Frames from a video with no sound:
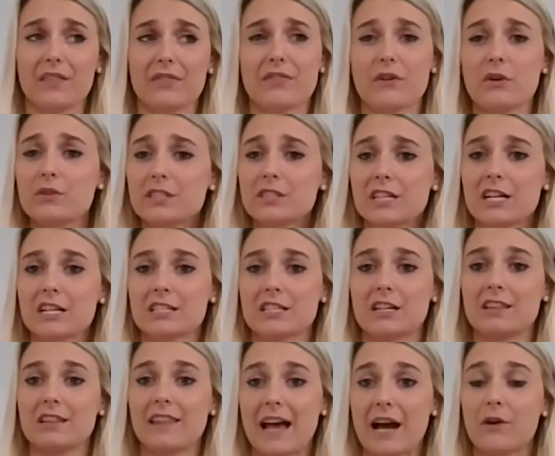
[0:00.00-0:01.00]
Those dogs
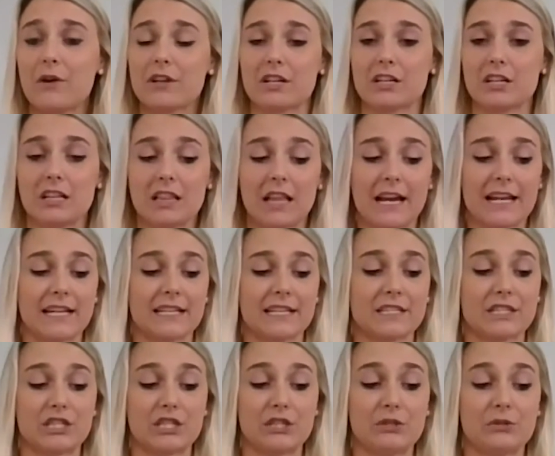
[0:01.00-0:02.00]
allow their
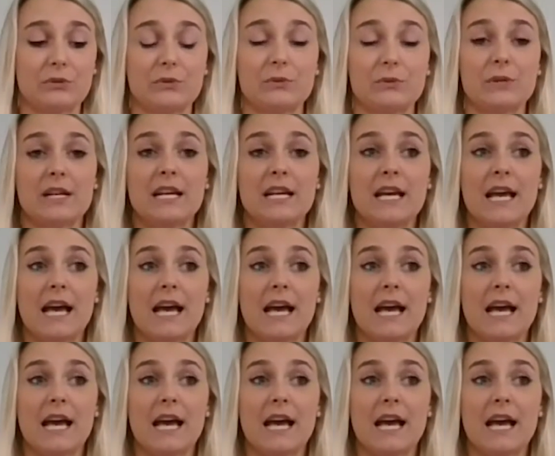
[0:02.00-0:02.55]
clients to